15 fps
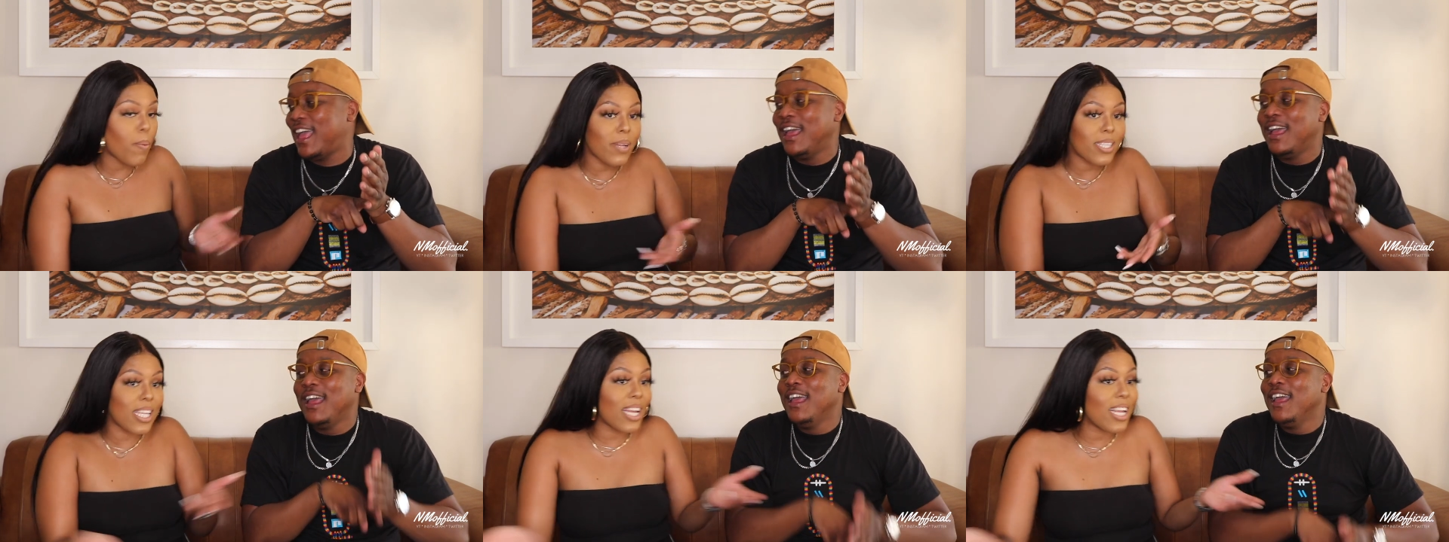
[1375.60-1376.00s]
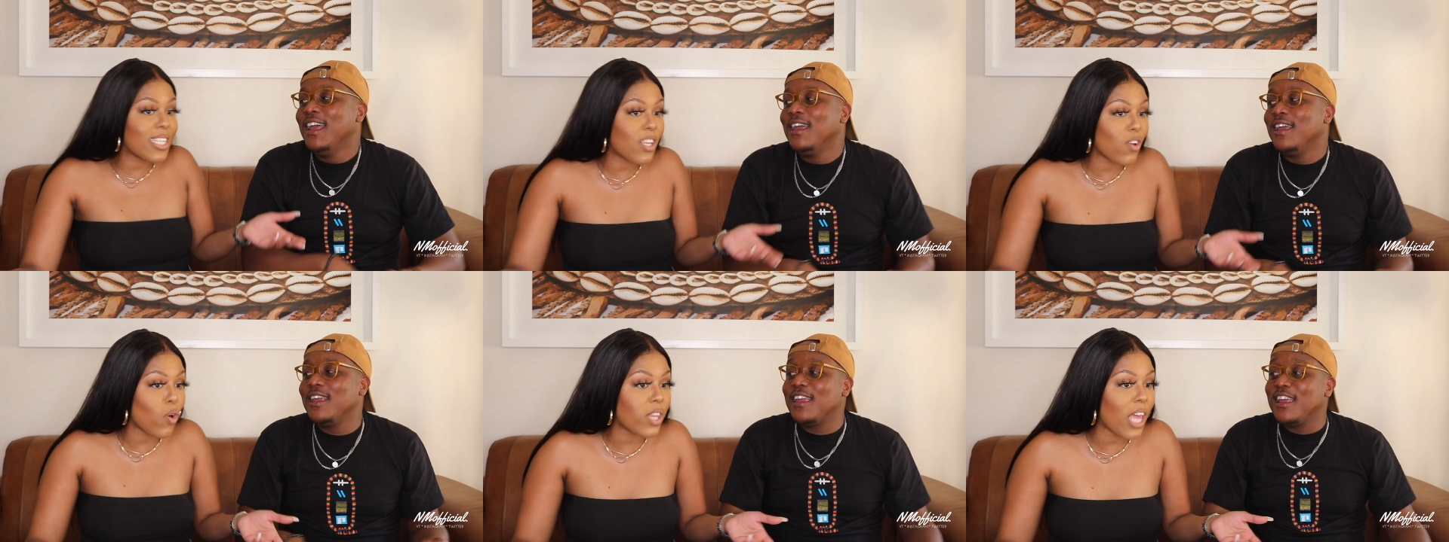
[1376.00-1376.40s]
Speaker 1: She
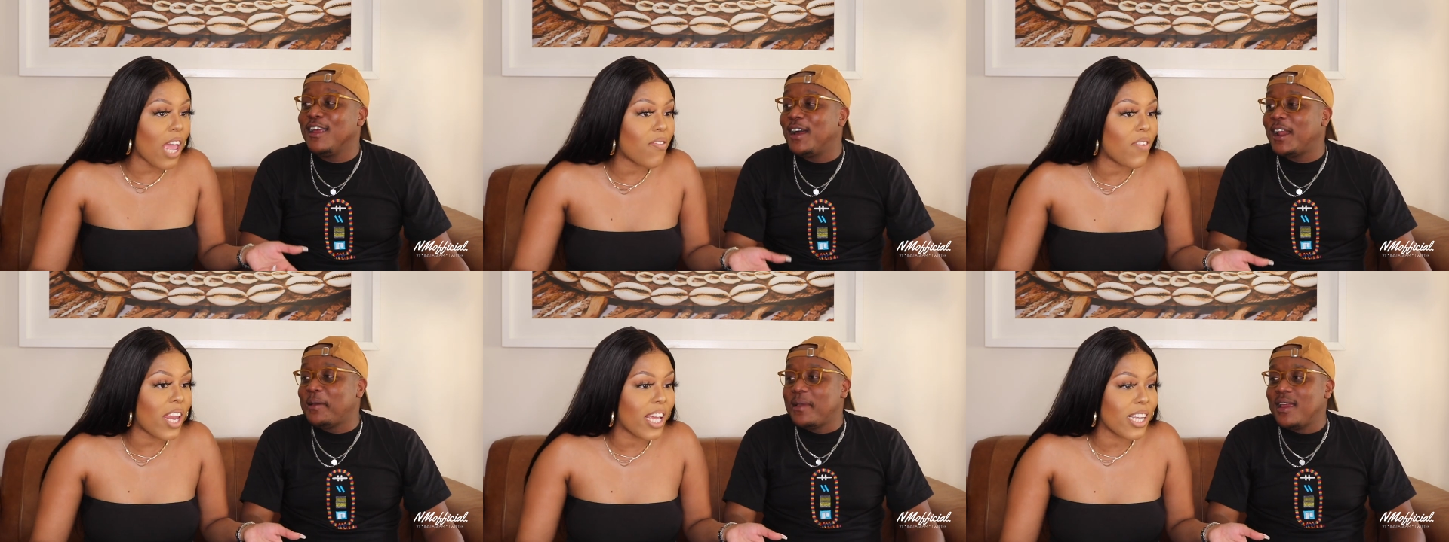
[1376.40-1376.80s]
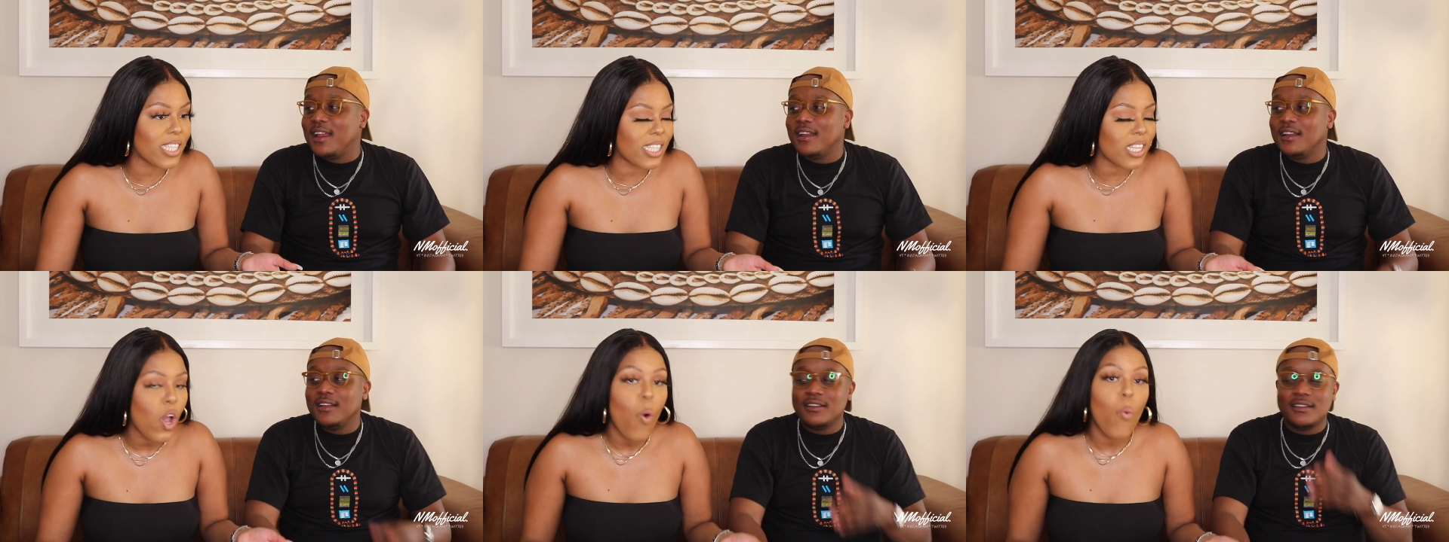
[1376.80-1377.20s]
deleted all the yeah,
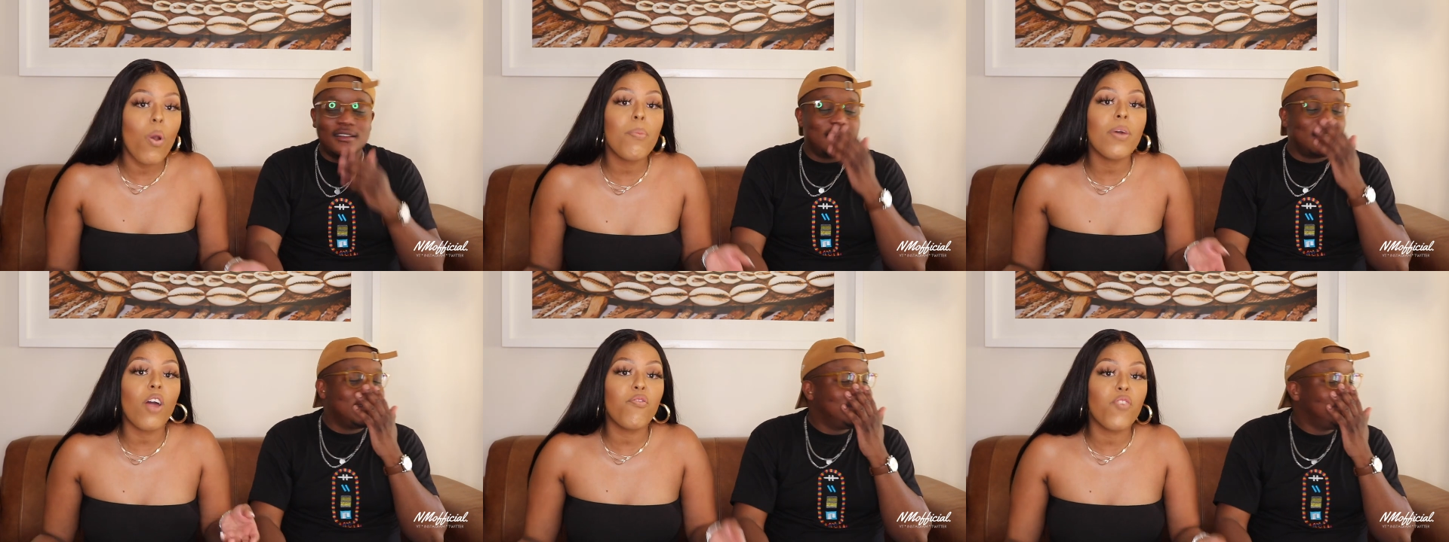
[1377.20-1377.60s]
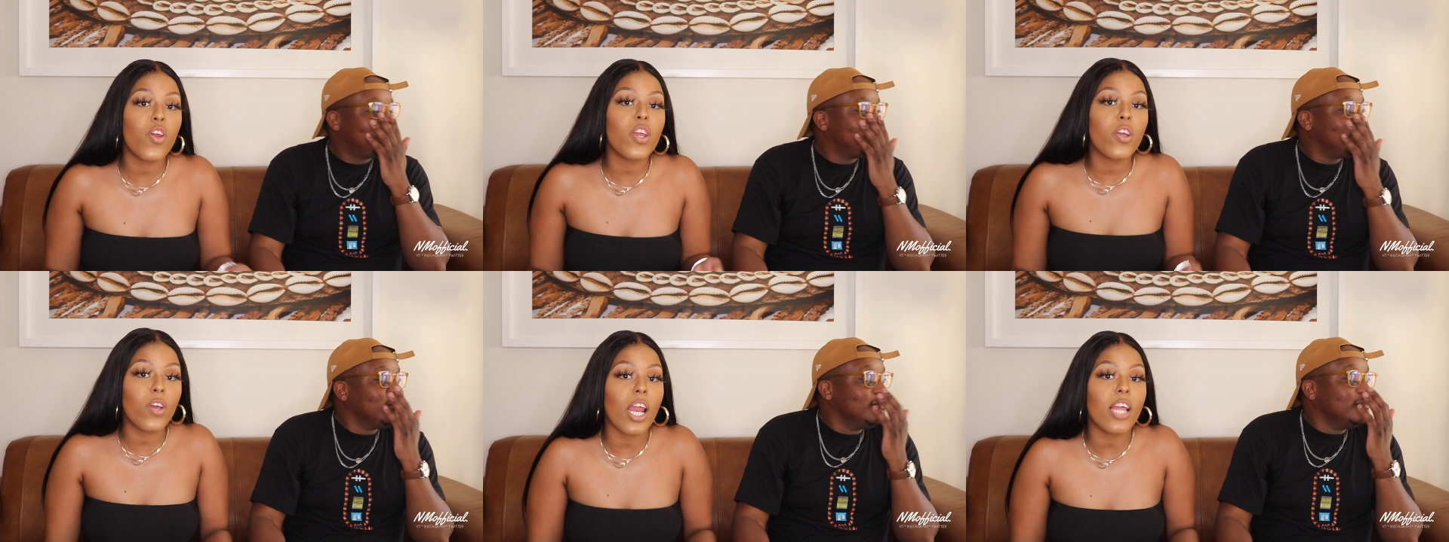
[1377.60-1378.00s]
evidence. I mean, Women are very
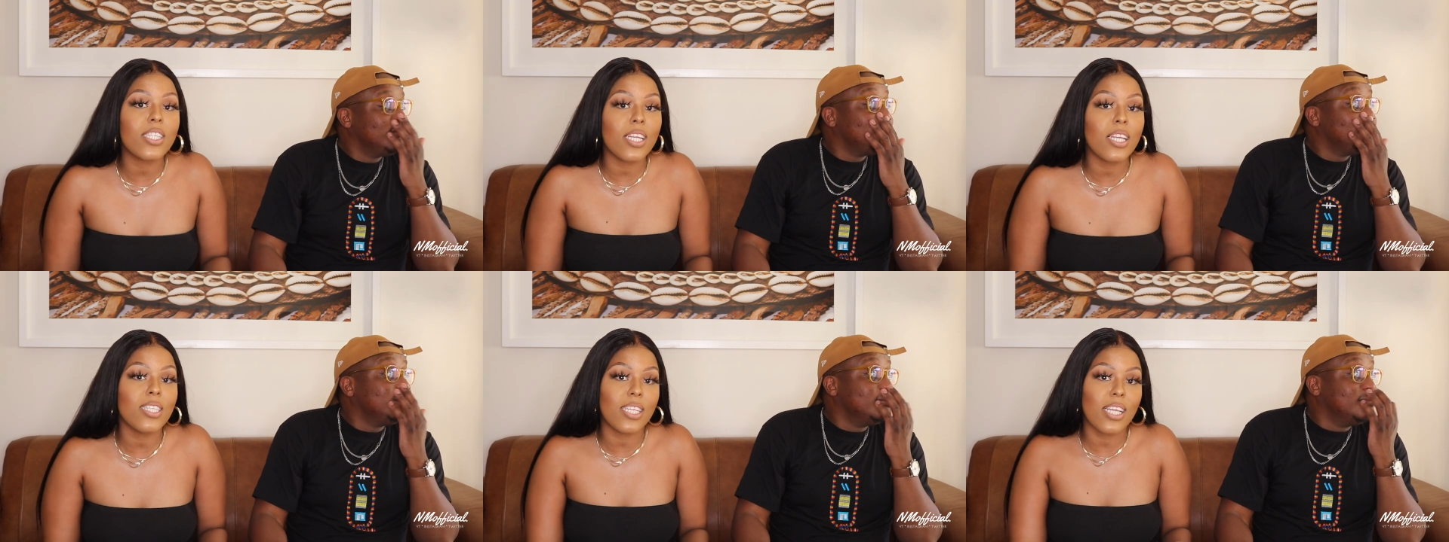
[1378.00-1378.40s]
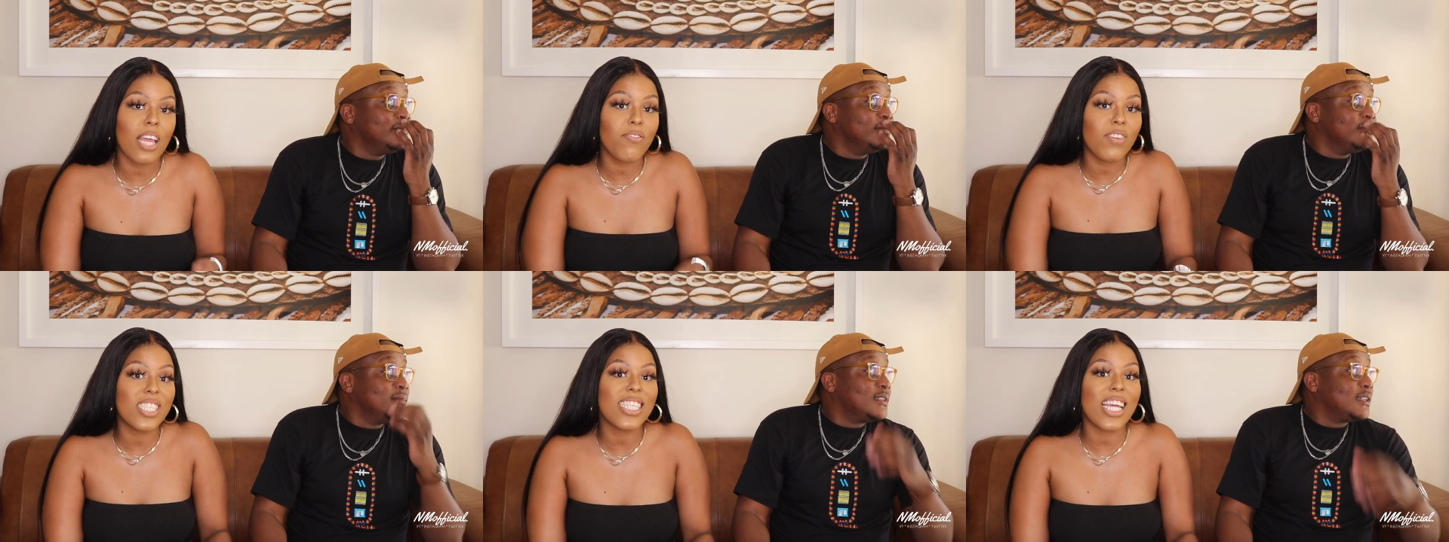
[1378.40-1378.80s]
good at deleting
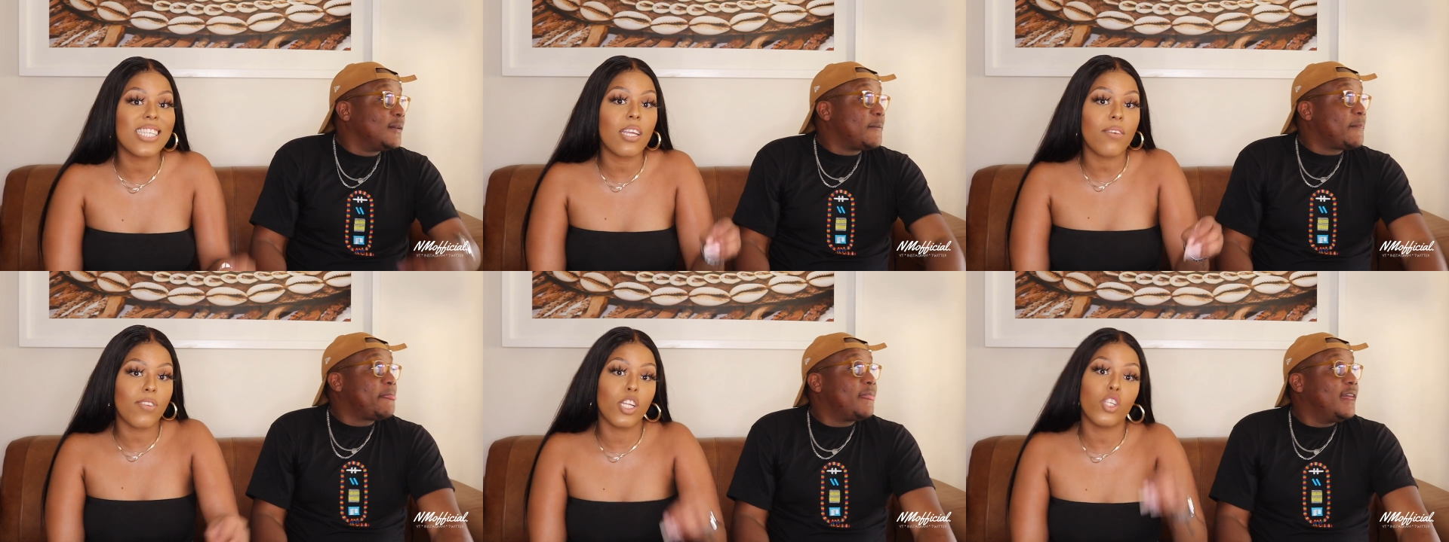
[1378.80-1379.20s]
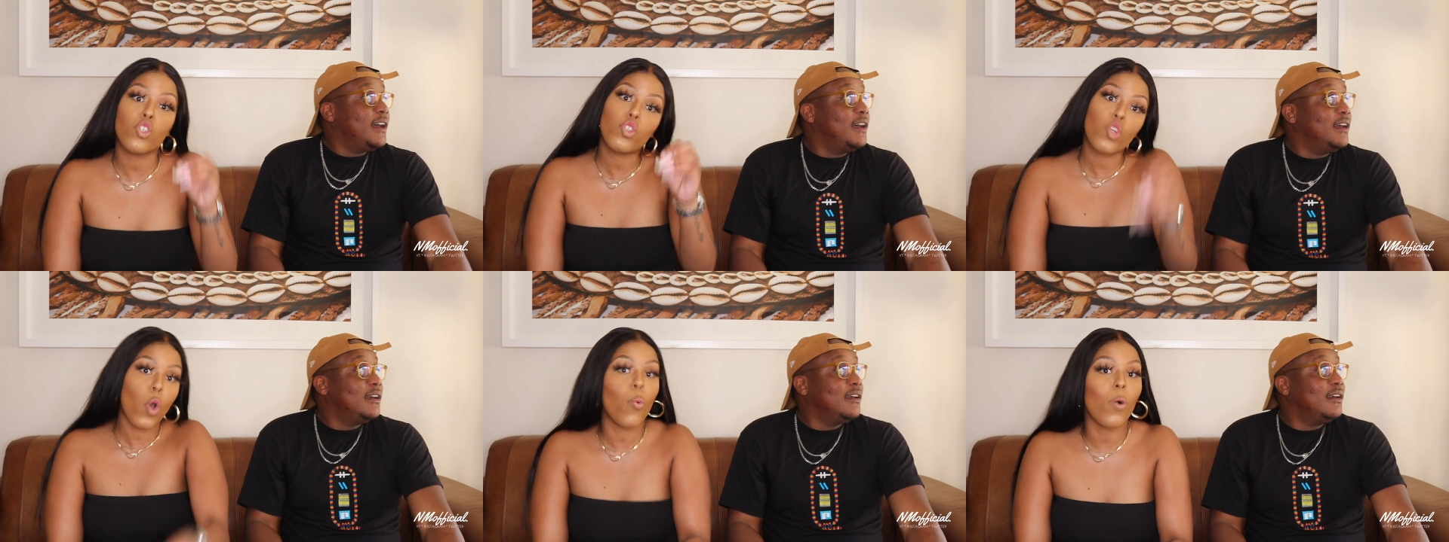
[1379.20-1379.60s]
evidence they definitely
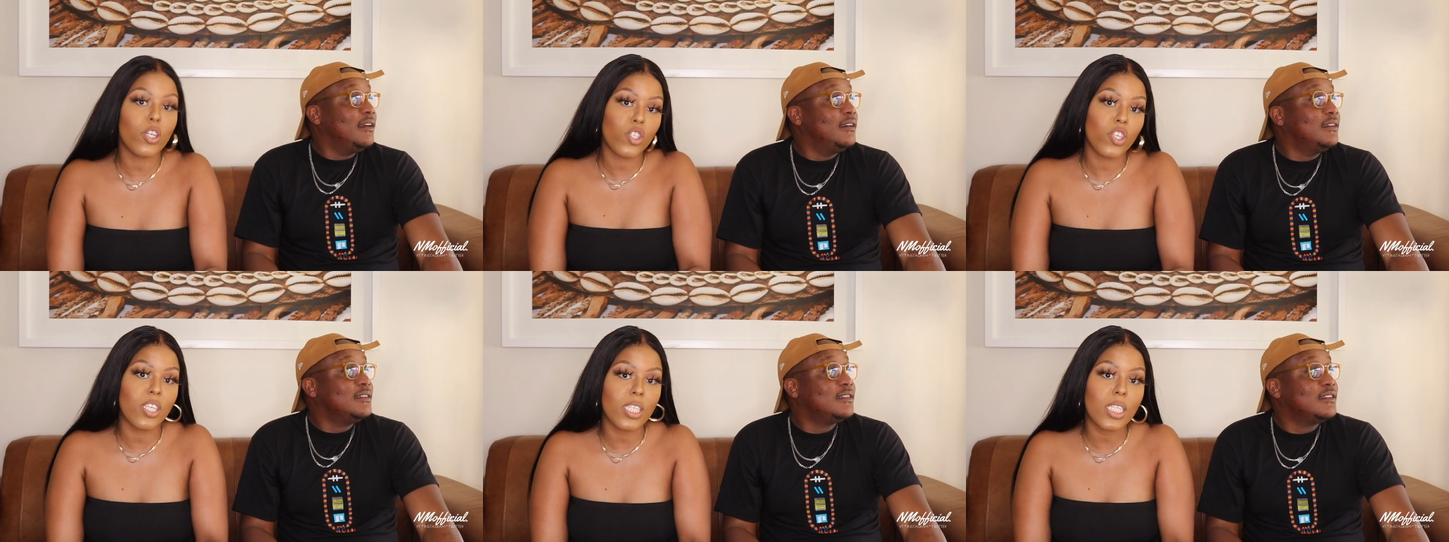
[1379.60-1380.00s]
don't want you to